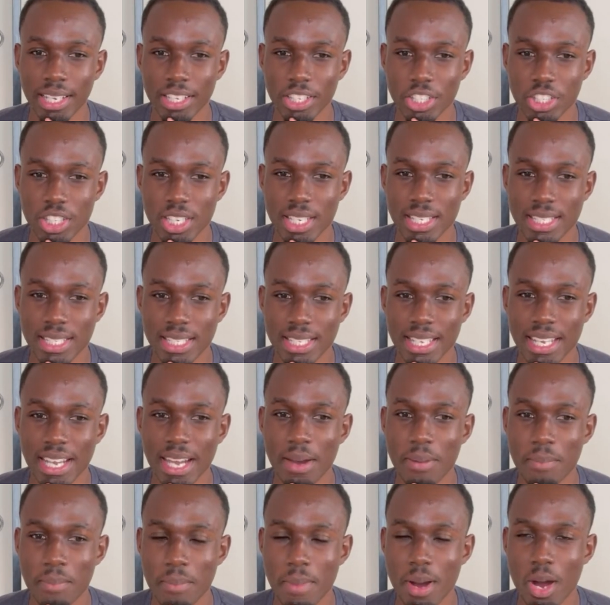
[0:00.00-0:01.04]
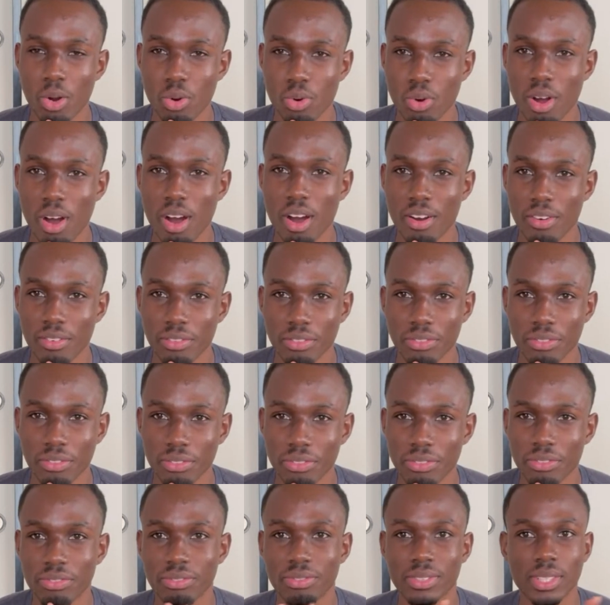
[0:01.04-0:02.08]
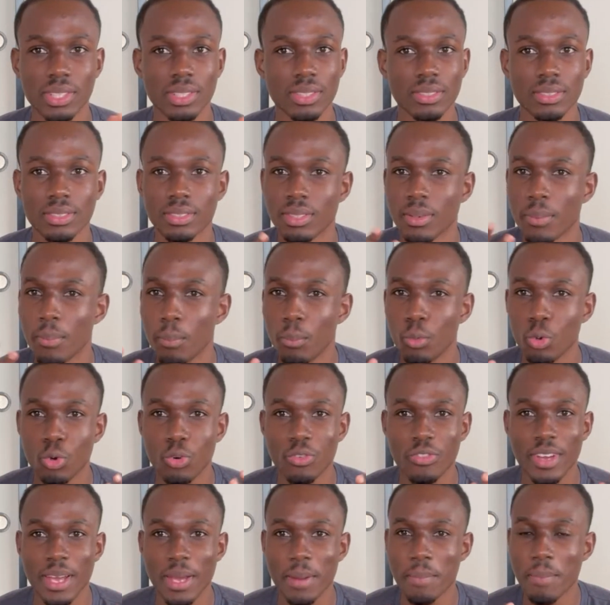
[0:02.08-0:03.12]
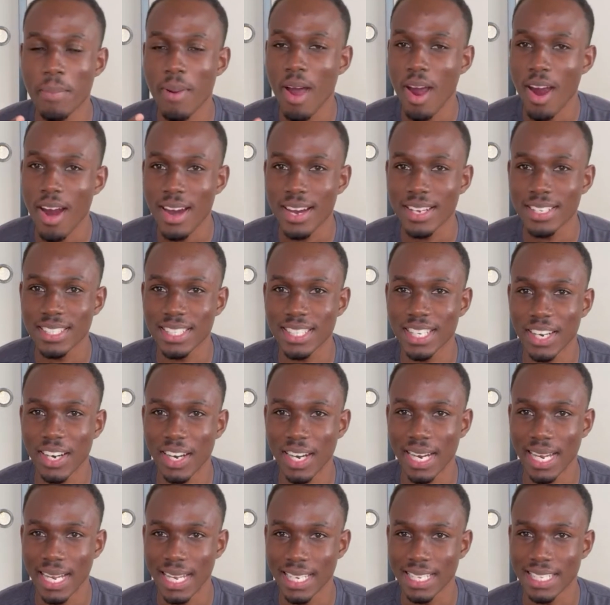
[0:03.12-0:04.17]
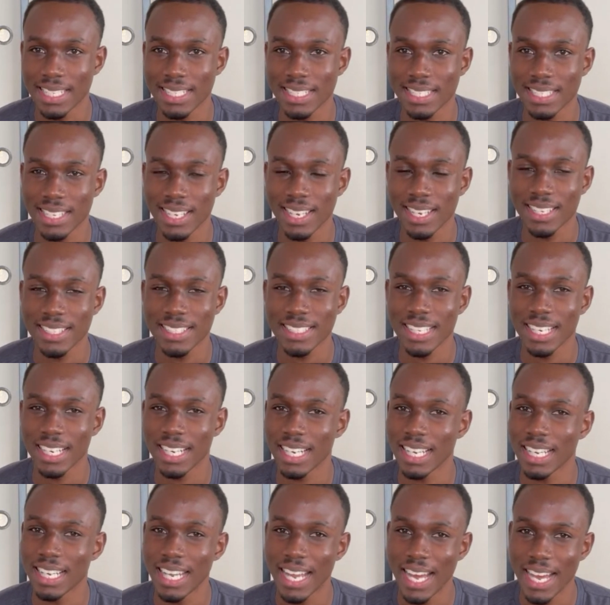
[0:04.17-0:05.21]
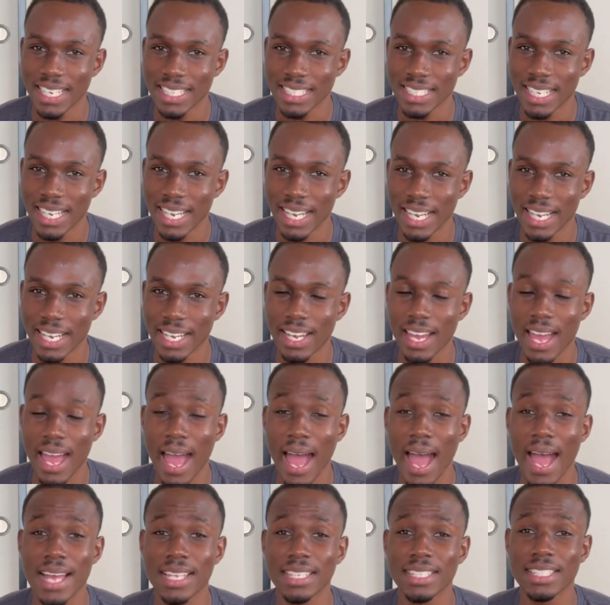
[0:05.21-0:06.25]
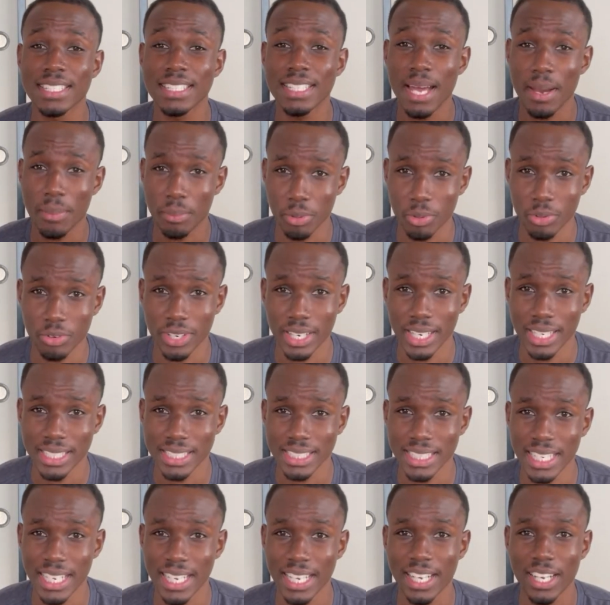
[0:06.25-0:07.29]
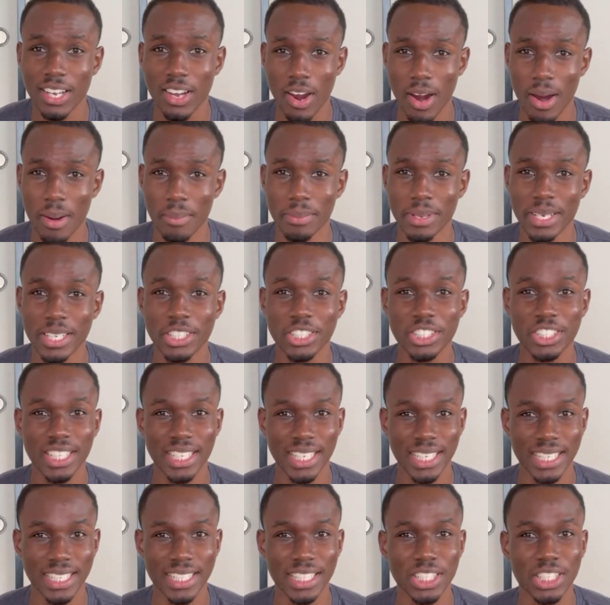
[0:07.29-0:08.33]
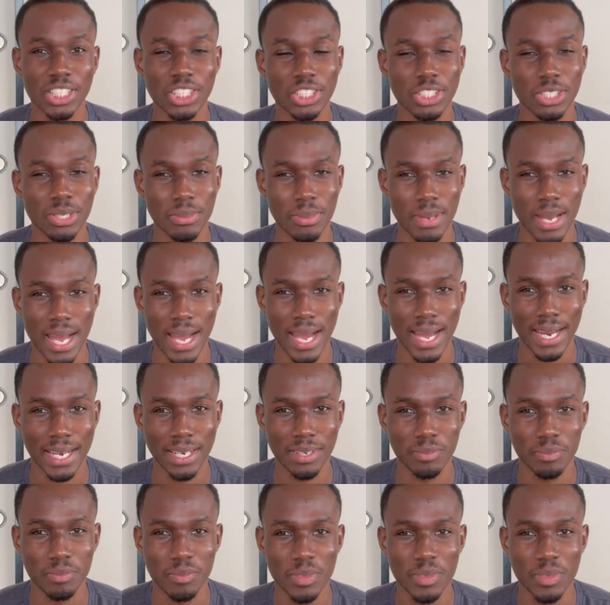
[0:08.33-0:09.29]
Just the amount of moving parts there is to collecting and separating garbage in Japan.